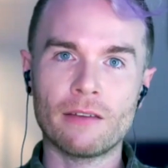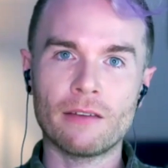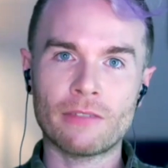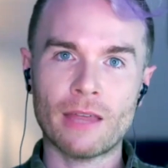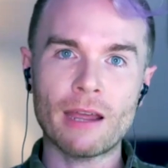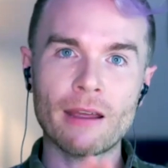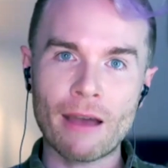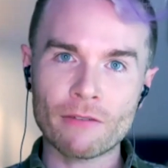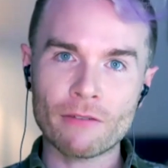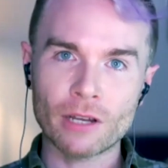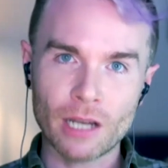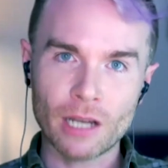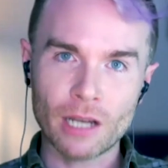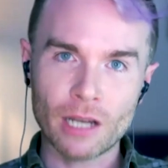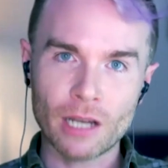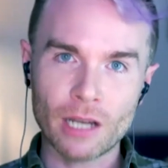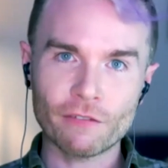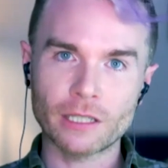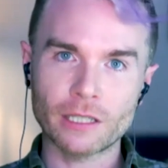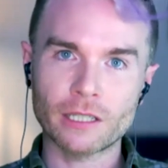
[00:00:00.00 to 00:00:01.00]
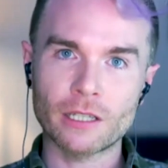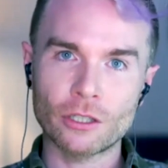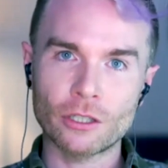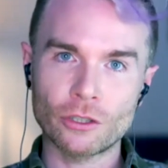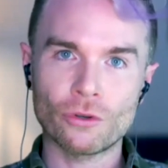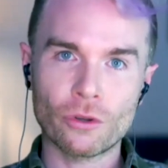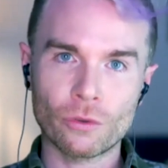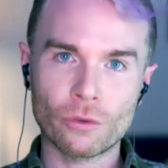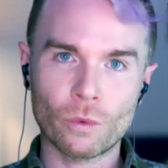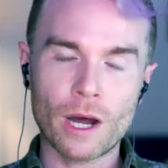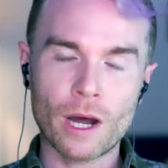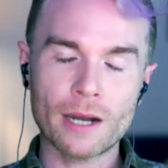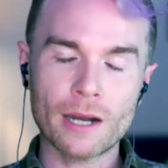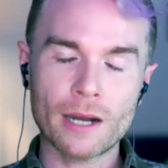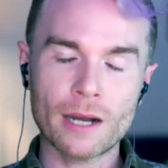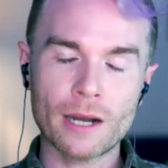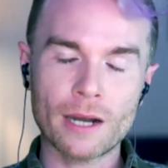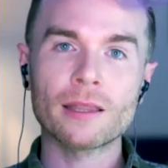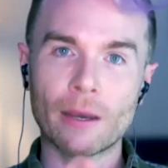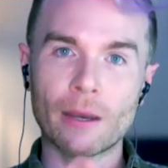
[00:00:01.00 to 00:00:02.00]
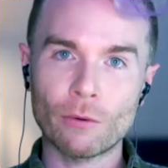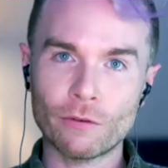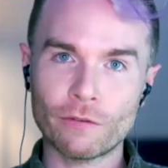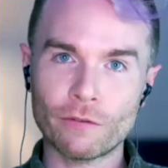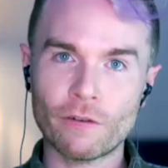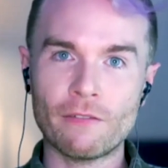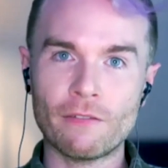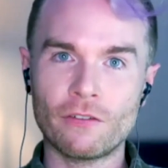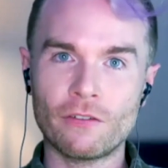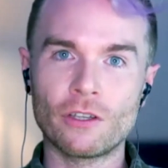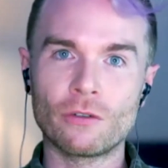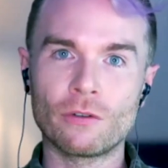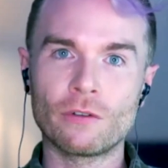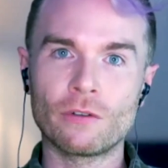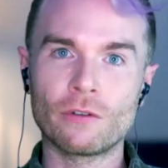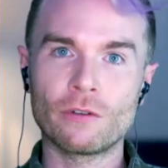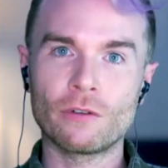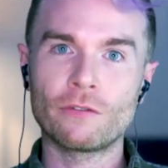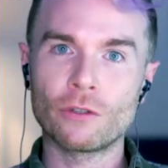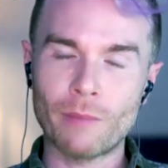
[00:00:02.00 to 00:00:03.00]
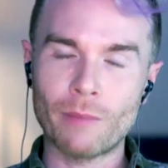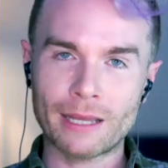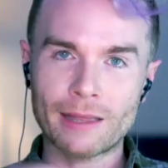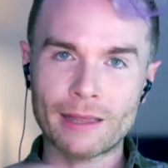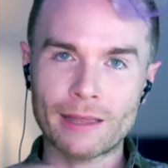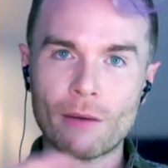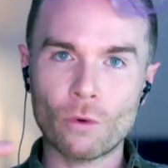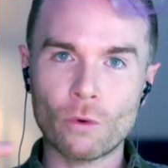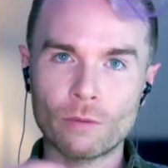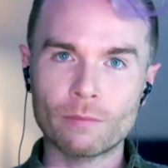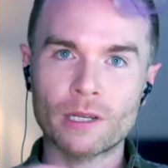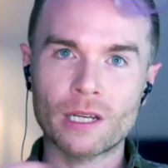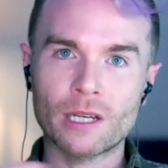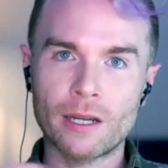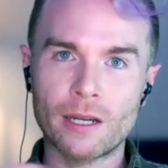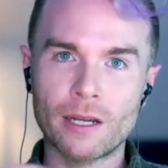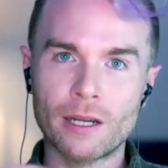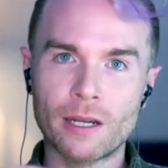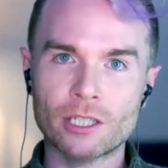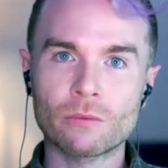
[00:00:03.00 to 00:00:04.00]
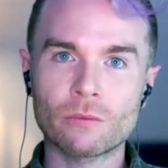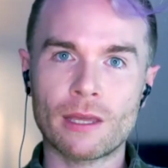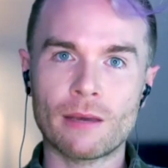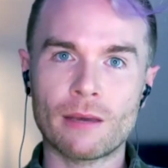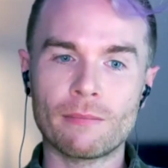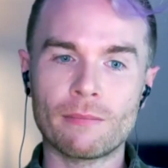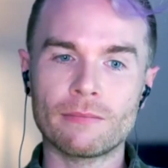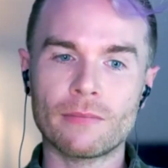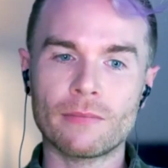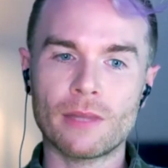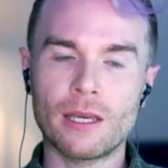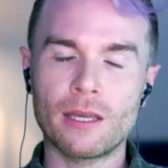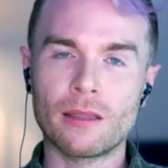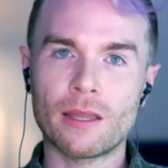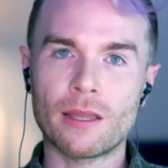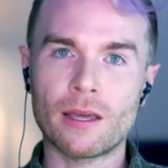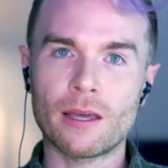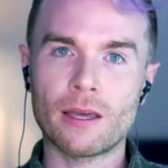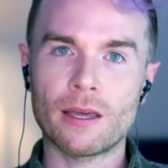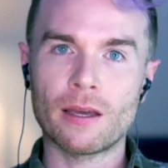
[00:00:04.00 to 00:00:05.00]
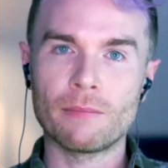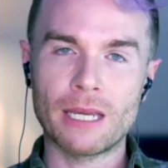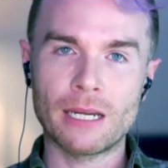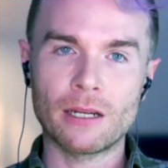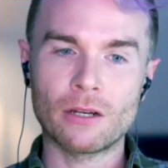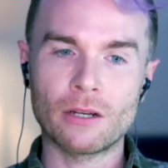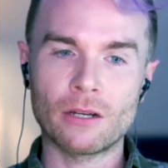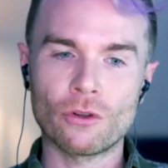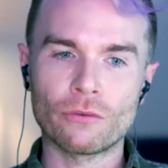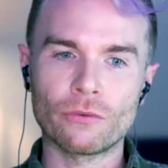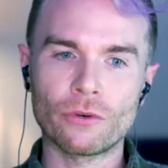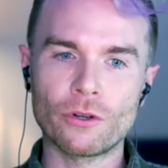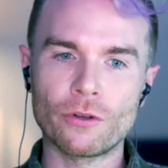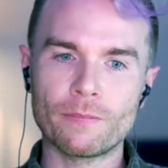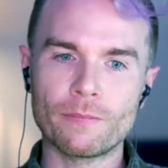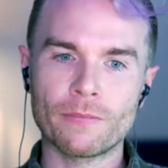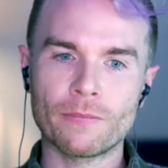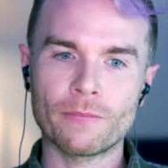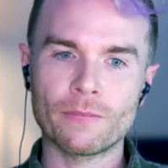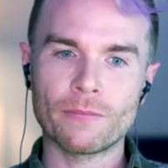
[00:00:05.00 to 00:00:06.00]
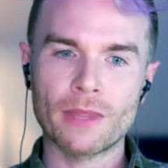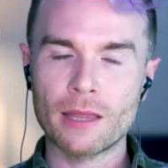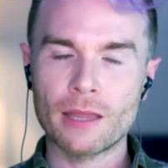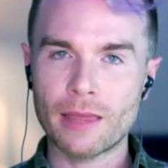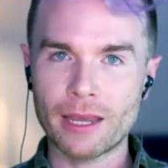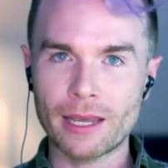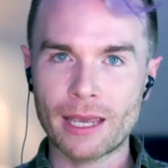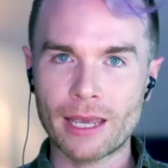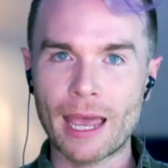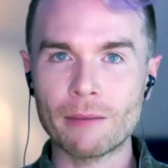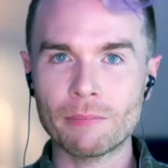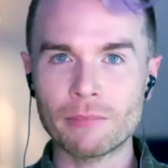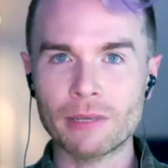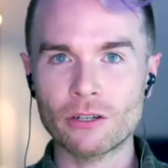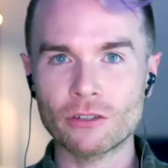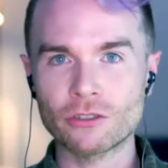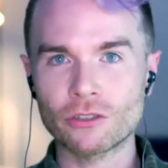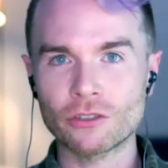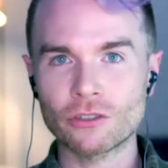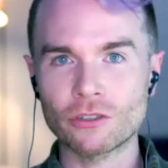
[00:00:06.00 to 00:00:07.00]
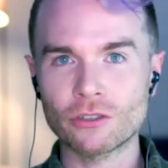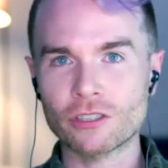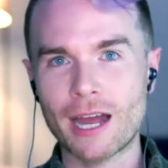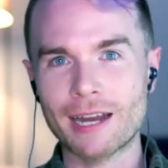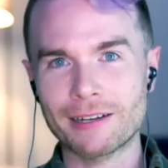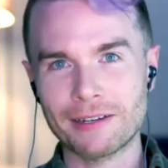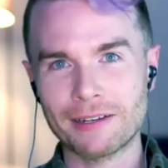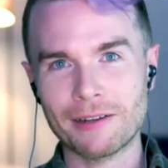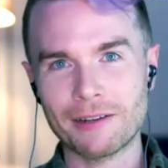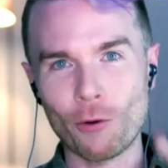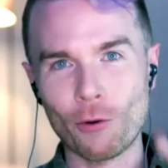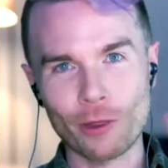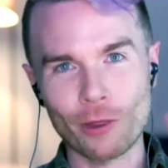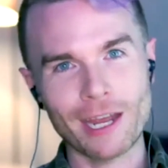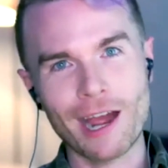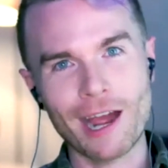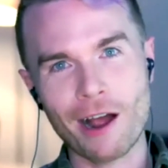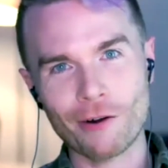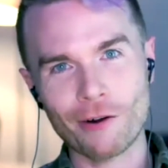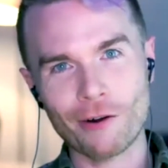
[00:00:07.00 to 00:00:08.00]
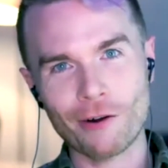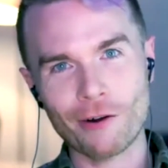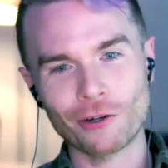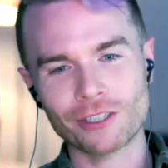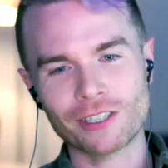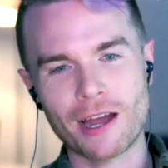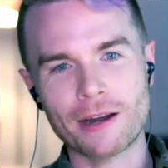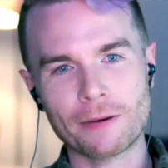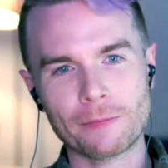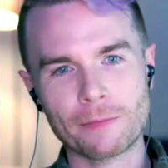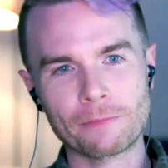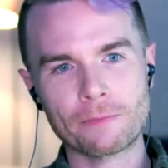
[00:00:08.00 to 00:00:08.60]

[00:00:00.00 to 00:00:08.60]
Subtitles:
If they have a gut feeling that you're the one, they will fight for you if you make that warm connection with them in the meeting or the room. They can be on your side, or they are on your side.